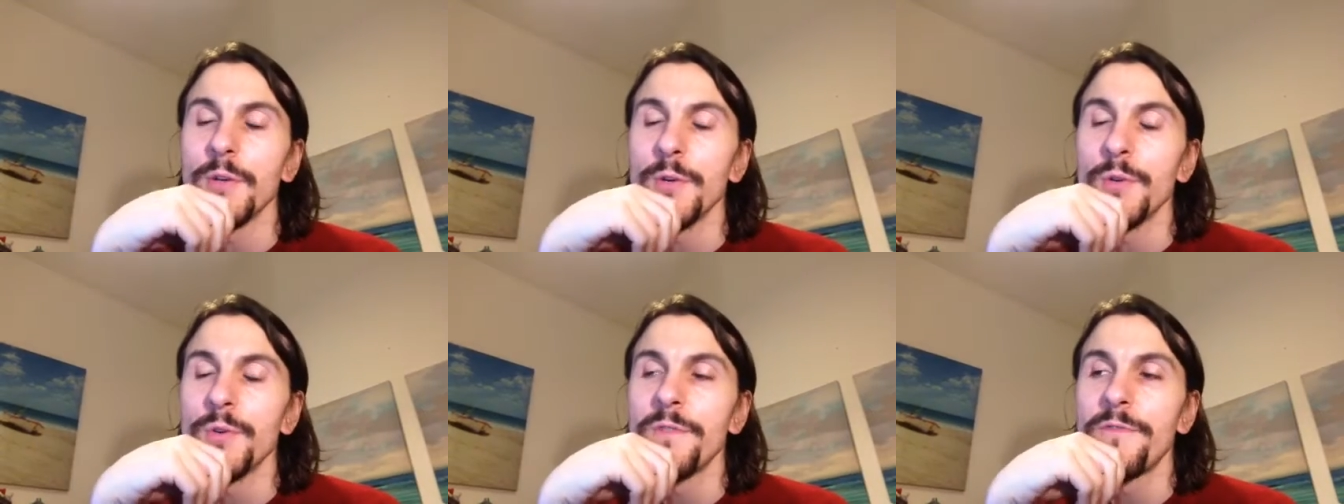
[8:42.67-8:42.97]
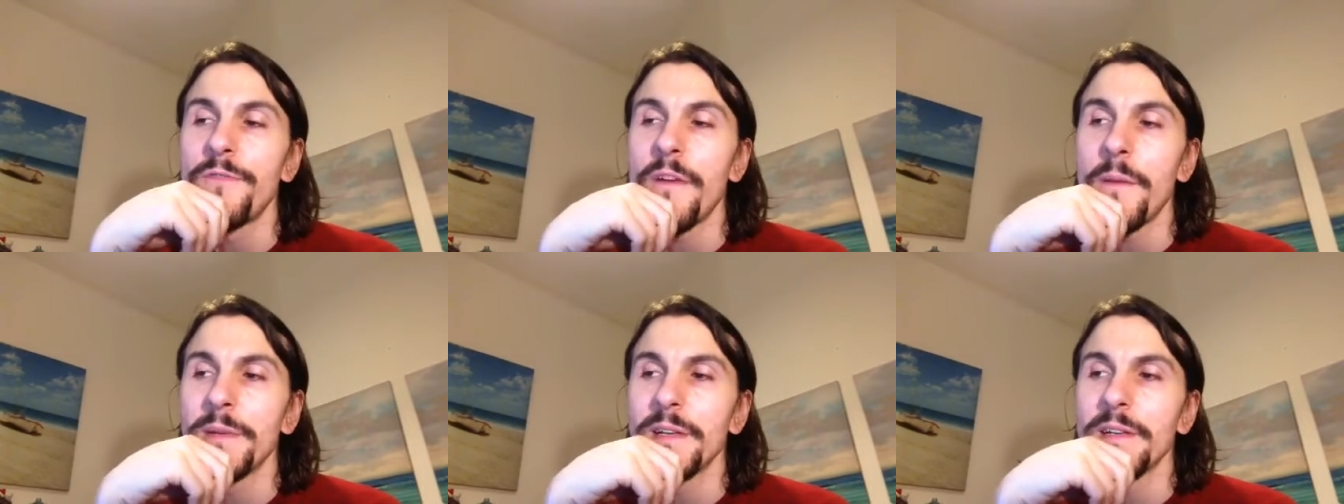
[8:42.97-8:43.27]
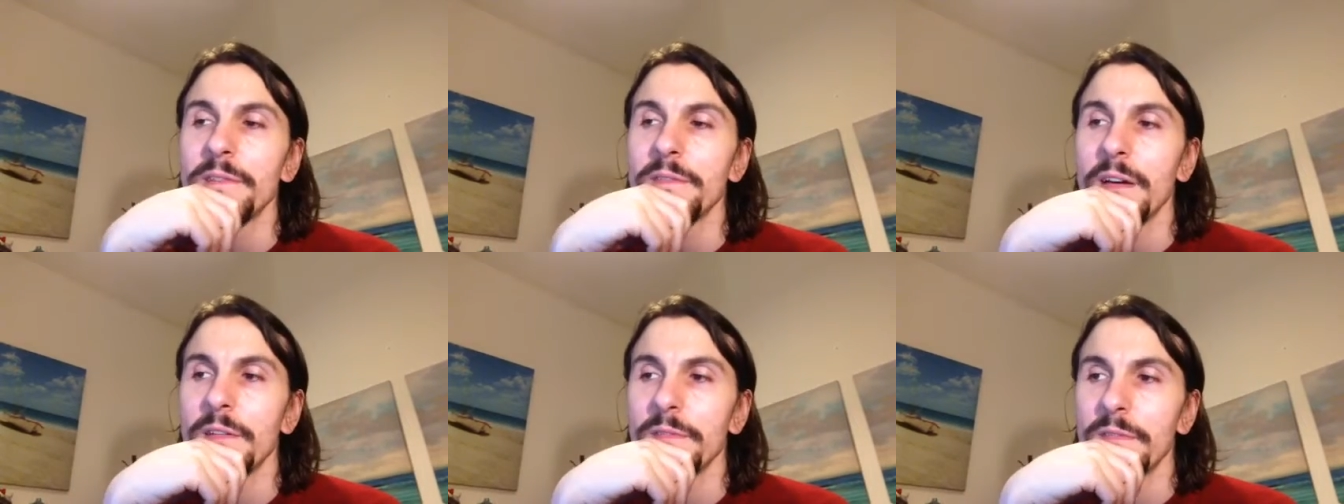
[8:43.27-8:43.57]
une
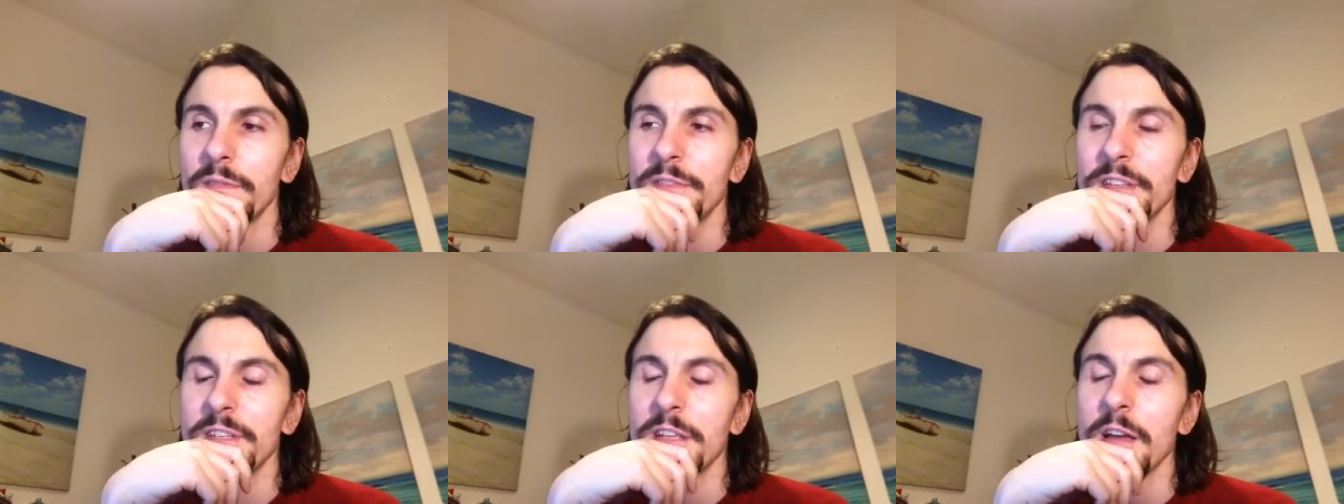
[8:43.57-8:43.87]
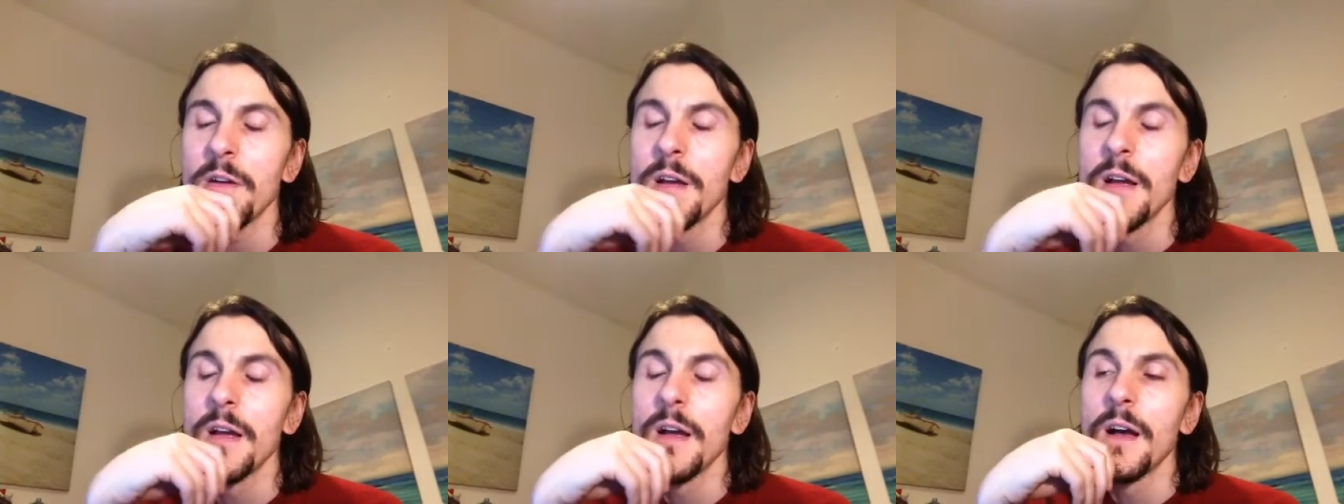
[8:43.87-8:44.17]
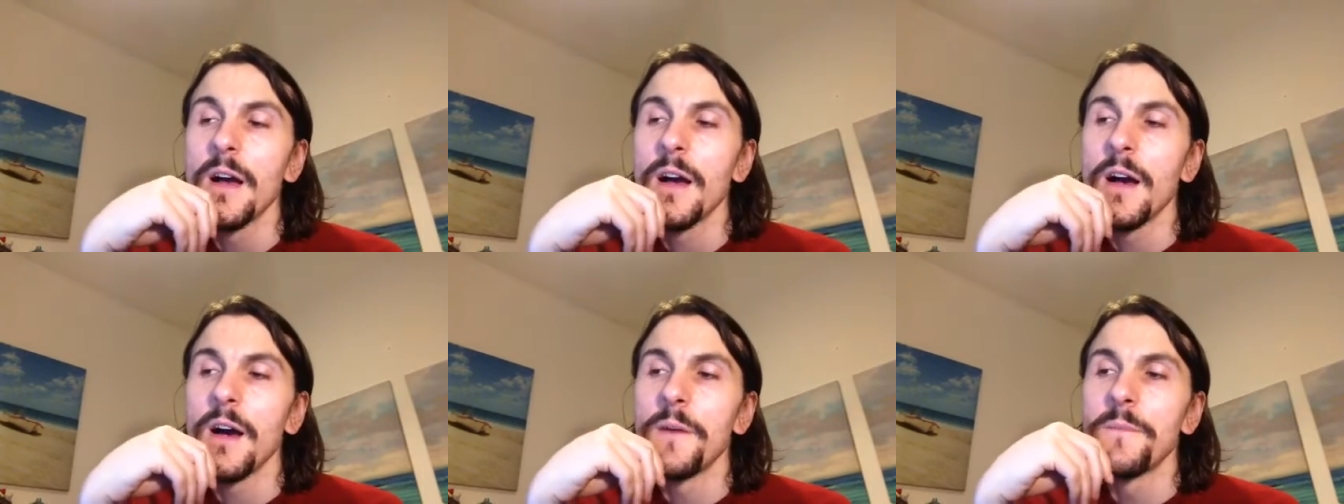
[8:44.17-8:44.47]
feminine euh, video
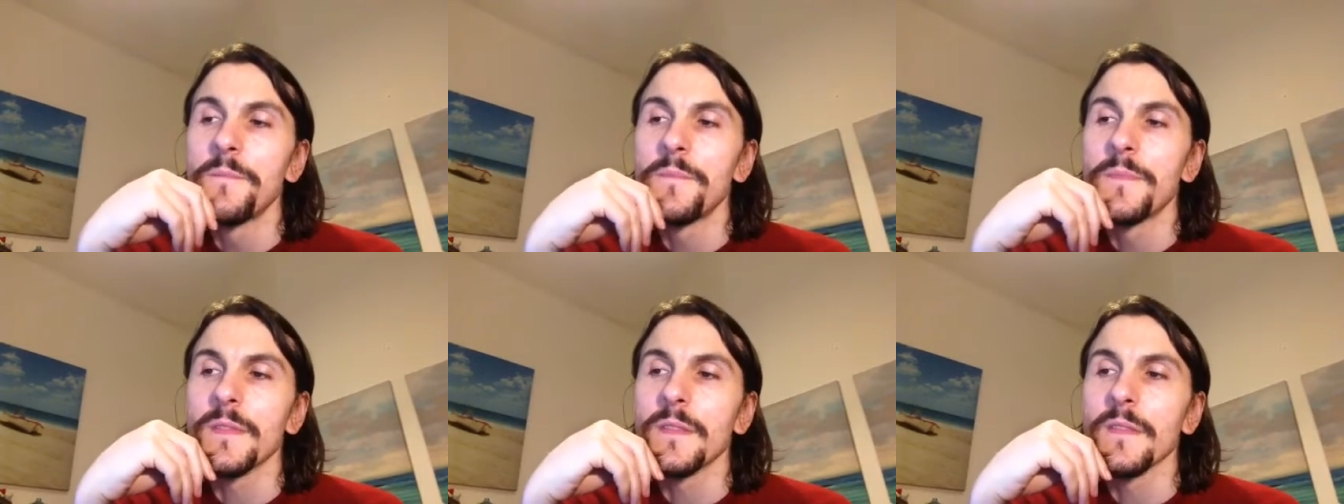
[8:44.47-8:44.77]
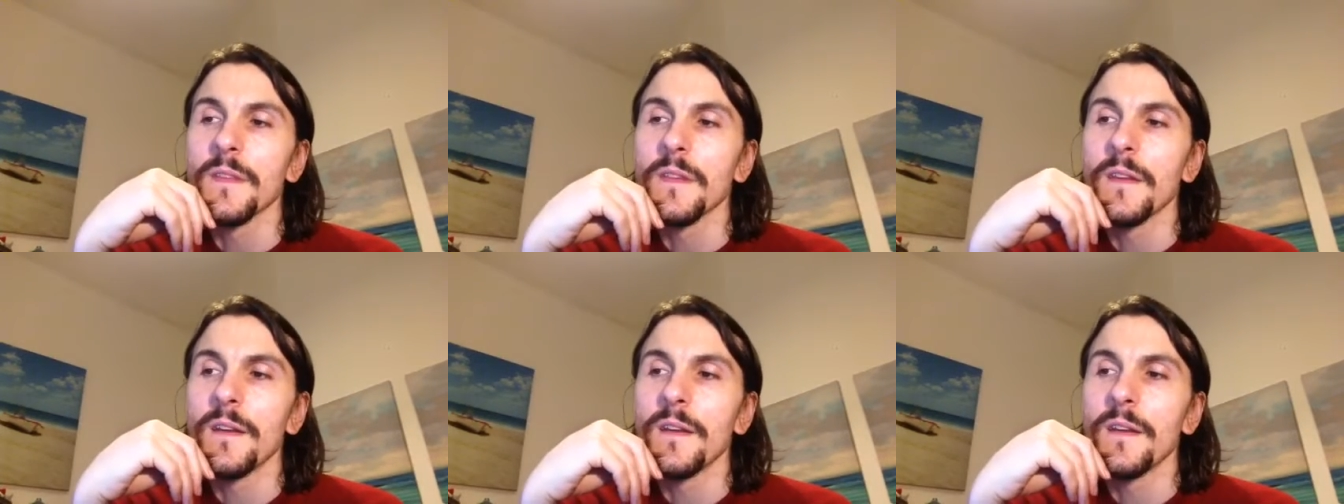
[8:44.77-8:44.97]
um,